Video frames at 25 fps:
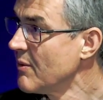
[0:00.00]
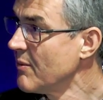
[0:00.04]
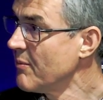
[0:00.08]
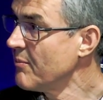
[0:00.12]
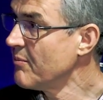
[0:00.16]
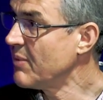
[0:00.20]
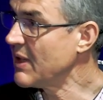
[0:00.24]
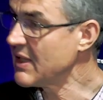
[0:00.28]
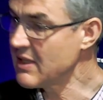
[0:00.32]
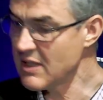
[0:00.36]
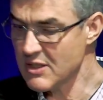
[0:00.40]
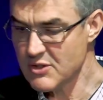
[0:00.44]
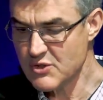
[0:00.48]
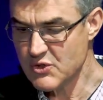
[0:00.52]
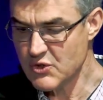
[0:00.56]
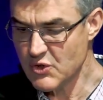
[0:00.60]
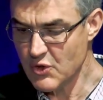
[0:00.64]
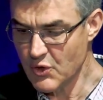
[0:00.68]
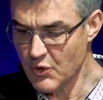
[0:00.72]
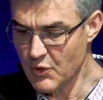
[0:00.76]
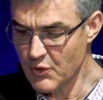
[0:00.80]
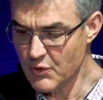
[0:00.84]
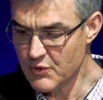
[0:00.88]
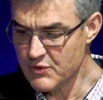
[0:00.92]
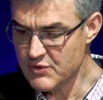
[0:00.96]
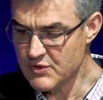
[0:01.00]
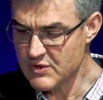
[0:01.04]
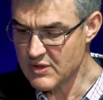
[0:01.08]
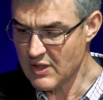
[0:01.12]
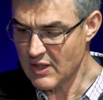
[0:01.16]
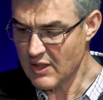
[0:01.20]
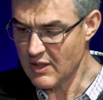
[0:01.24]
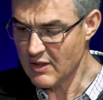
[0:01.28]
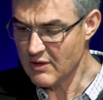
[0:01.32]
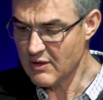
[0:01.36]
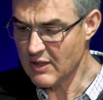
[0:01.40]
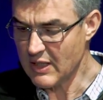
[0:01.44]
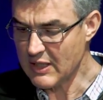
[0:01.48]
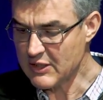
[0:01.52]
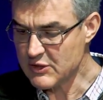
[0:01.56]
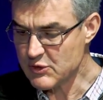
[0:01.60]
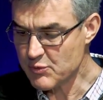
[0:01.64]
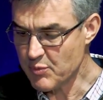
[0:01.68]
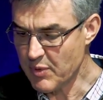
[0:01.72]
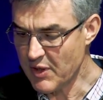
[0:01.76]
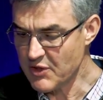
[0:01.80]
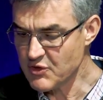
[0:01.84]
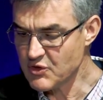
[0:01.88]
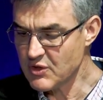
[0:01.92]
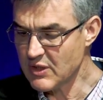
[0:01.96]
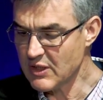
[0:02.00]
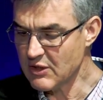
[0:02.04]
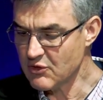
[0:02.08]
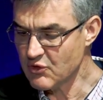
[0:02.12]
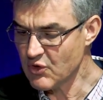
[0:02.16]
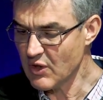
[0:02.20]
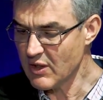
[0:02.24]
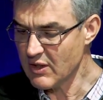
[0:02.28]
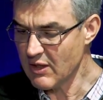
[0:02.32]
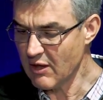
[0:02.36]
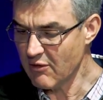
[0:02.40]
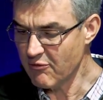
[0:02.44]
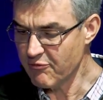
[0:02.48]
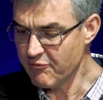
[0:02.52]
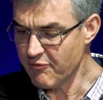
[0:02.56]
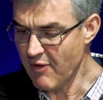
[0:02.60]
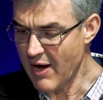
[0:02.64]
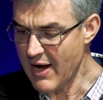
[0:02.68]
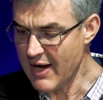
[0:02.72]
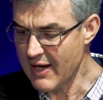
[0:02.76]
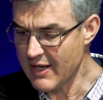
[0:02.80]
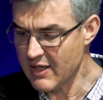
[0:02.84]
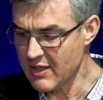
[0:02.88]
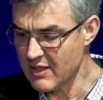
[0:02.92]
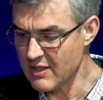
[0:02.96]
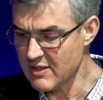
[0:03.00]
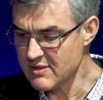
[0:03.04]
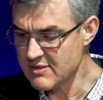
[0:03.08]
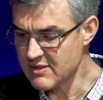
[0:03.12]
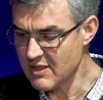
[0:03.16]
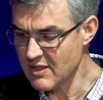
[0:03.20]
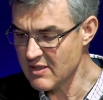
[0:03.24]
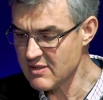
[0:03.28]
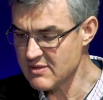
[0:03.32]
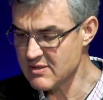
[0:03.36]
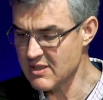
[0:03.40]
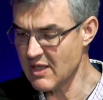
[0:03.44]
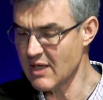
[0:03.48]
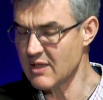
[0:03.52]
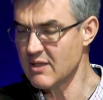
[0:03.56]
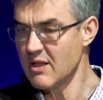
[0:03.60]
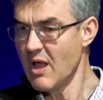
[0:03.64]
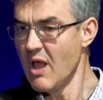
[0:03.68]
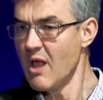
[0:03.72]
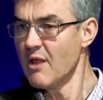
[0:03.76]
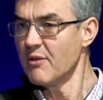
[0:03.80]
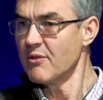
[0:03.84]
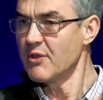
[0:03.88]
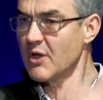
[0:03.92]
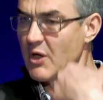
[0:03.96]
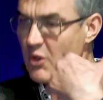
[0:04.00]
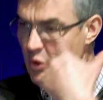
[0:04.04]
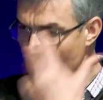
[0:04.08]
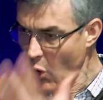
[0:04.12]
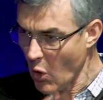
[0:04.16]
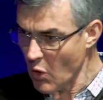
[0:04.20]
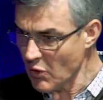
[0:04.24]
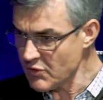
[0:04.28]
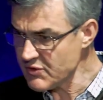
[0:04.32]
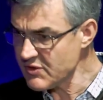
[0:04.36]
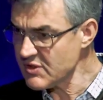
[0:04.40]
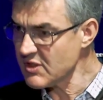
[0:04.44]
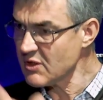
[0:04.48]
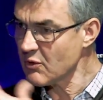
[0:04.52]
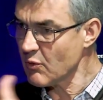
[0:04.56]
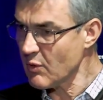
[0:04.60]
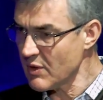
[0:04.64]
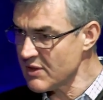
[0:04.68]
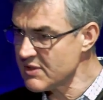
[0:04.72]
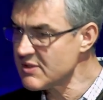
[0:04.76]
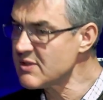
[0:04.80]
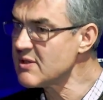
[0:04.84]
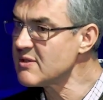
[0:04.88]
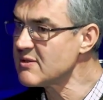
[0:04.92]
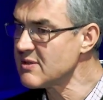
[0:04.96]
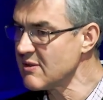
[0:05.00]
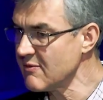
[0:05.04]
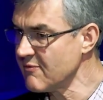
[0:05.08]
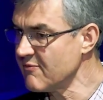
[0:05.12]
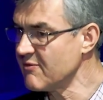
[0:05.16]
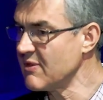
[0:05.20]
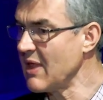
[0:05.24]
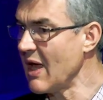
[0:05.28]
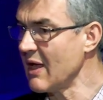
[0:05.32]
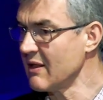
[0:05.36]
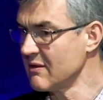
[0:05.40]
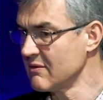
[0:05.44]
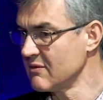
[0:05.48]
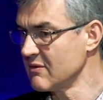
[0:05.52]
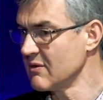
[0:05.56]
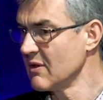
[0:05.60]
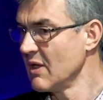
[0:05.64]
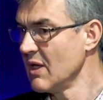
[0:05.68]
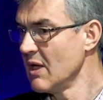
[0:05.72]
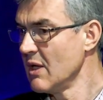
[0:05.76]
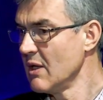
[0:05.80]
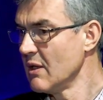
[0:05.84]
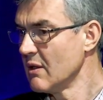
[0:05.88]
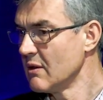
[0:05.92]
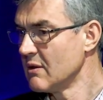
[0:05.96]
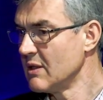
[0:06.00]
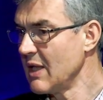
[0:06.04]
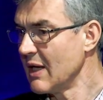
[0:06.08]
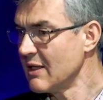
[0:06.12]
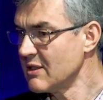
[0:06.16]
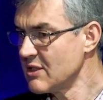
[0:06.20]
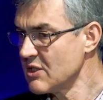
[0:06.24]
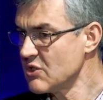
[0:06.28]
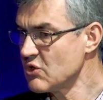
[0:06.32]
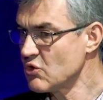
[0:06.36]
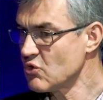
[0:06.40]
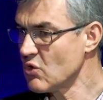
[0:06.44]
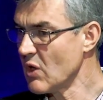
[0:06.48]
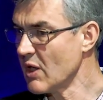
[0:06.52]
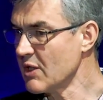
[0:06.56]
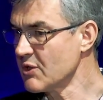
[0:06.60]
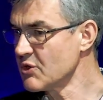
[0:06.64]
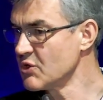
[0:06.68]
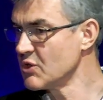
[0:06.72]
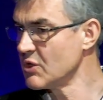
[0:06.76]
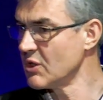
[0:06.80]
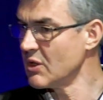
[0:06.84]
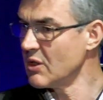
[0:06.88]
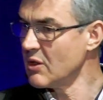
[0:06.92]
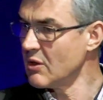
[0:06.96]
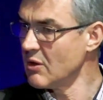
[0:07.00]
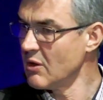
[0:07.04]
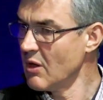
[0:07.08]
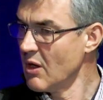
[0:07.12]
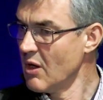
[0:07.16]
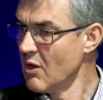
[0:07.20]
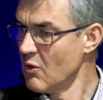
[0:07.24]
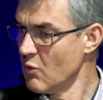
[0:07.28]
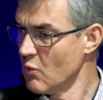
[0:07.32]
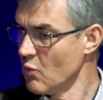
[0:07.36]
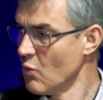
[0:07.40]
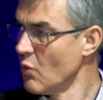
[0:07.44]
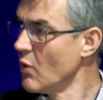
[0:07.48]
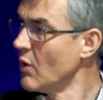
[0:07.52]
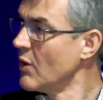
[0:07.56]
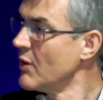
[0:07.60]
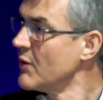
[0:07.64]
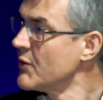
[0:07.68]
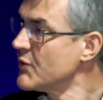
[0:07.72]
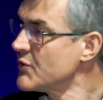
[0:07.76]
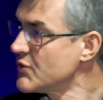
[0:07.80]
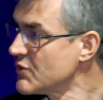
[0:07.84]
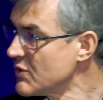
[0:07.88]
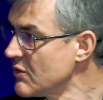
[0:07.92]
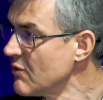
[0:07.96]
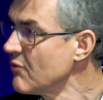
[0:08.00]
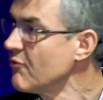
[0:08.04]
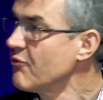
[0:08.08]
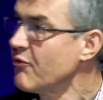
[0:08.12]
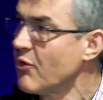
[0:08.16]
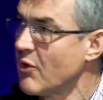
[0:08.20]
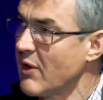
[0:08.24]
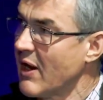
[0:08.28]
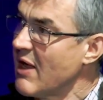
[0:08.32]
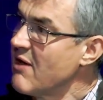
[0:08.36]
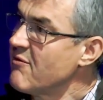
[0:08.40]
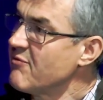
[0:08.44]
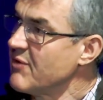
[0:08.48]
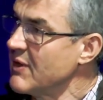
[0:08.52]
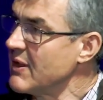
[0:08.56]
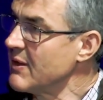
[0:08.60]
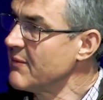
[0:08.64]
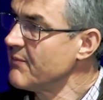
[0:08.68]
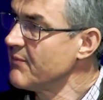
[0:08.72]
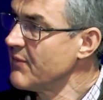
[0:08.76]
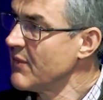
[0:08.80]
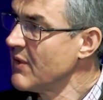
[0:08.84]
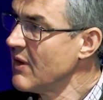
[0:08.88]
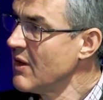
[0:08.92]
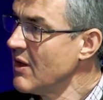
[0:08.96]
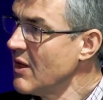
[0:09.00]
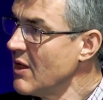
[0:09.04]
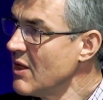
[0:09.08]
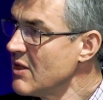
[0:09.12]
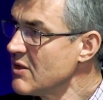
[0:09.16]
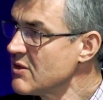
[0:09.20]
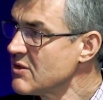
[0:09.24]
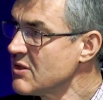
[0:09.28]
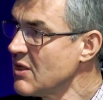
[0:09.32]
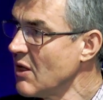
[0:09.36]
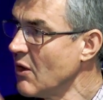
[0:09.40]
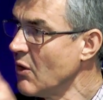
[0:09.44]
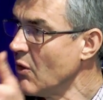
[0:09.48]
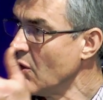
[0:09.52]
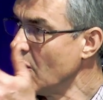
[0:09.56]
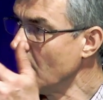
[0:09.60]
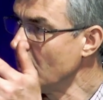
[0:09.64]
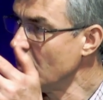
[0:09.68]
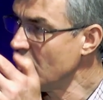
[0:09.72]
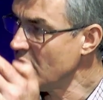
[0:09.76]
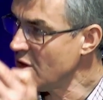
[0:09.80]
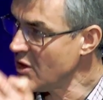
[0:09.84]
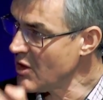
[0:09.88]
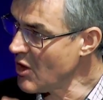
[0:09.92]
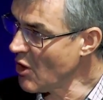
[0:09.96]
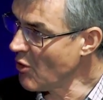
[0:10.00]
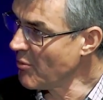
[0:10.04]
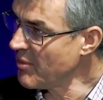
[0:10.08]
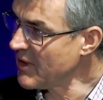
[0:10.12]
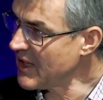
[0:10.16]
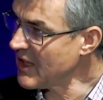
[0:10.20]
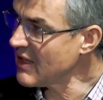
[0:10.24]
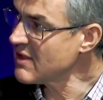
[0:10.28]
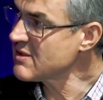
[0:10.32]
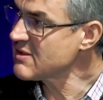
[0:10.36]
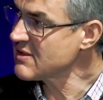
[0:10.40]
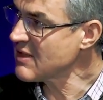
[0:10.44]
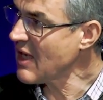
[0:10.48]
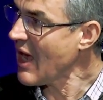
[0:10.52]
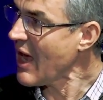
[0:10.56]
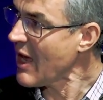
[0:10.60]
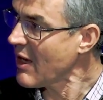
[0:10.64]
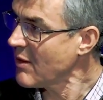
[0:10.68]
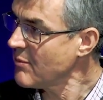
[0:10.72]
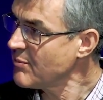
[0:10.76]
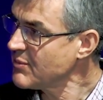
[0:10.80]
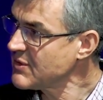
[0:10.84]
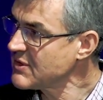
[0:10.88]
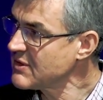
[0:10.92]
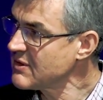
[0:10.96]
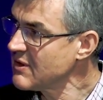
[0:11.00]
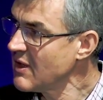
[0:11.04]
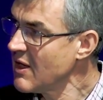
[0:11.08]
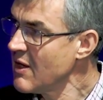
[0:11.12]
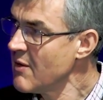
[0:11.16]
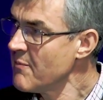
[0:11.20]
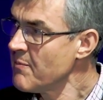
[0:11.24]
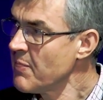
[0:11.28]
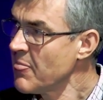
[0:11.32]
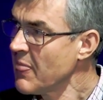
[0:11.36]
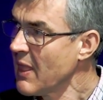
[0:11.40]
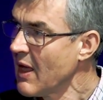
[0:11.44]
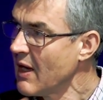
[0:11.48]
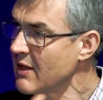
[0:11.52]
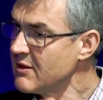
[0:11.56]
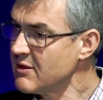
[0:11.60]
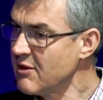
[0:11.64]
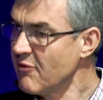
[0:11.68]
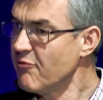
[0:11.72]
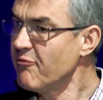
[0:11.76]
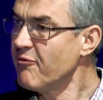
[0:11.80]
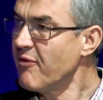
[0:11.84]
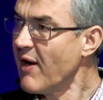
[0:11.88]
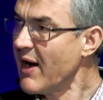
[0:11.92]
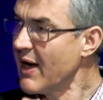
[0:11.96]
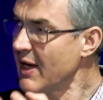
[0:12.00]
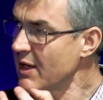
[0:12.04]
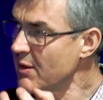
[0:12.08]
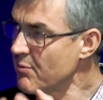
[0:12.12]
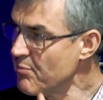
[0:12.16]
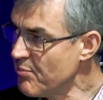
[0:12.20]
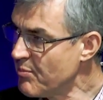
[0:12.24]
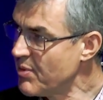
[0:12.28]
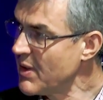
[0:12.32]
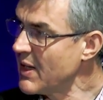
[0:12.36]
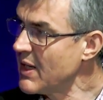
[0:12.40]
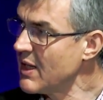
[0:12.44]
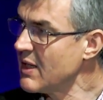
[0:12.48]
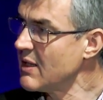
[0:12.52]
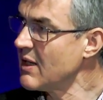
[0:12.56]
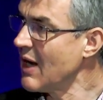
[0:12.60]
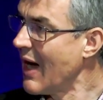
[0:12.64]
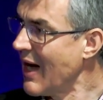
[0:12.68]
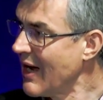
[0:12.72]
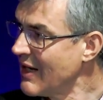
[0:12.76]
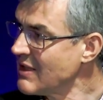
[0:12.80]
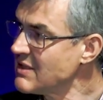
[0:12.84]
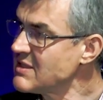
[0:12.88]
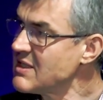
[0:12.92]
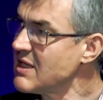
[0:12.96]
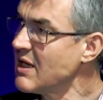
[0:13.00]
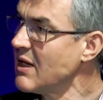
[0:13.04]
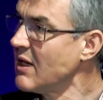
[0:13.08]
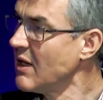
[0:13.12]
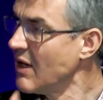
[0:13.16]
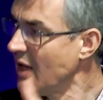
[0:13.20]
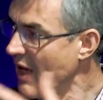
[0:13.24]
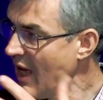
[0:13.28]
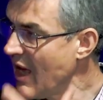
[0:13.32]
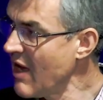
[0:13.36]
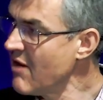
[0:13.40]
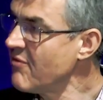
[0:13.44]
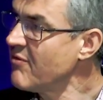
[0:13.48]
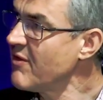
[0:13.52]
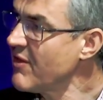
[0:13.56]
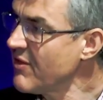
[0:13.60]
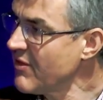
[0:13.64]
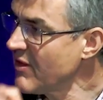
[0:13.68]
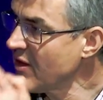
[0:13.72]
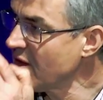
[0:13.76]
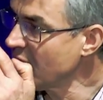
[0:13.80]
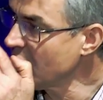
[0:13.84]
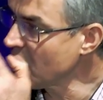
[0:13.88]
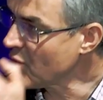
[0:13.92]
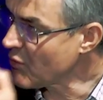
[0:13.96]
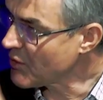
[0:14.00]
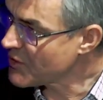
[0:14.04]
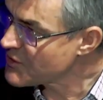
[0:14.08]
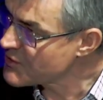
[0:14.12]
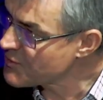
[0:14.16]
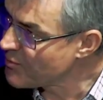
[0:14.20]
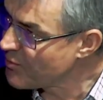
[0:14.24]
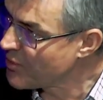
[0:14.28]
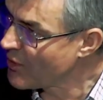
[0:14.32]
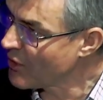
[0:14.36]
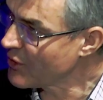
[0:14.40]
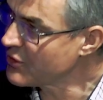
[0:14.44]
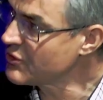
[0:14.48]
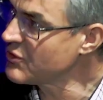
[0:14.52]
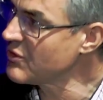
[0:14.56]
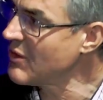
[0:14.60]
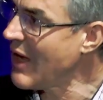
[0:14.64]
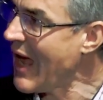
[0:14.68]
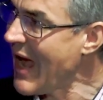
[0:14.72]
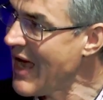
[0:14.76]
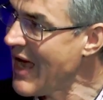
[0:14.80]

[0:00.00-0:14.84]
But it's used, the expression eternal fire, in a sense that the consequences of that destruction was forever. Mm. So nobody escaped, and the fire burned until everything was brought to